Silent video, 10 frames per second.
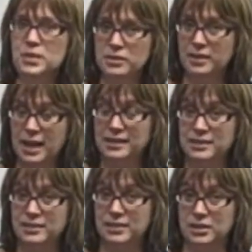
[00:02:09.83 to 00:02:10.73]
So
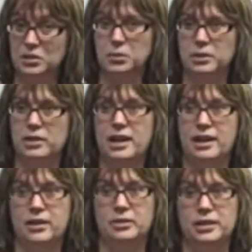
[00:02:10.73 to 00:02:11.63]
that's in court
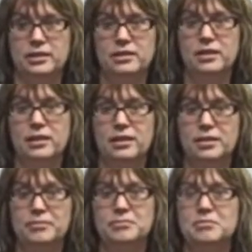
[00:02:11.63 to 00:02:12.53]
now and
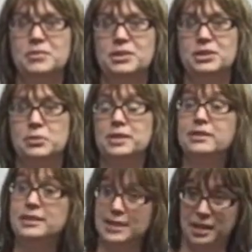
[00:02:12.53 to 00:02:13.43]
is
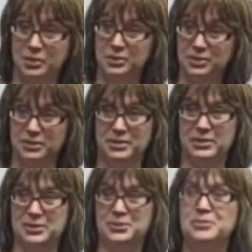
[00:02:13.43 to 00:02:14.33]
recently settled,
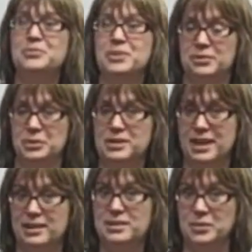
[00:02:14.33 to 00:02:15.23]
although it will
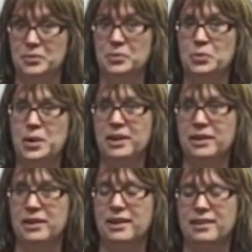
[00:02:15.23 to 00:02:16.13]
take some
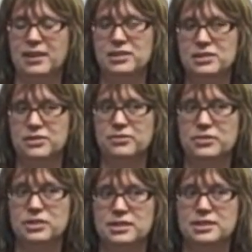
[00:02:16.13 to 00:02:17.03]
while, I think,
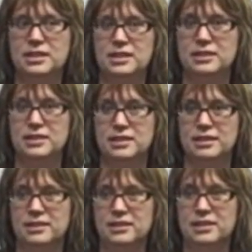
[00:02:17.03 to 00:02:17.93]
to see
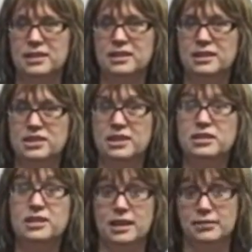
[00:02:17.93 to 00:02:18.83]
the
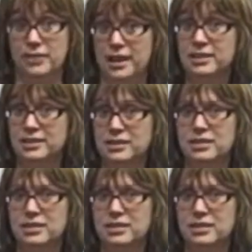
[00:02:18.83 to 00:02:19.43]
changes take effect.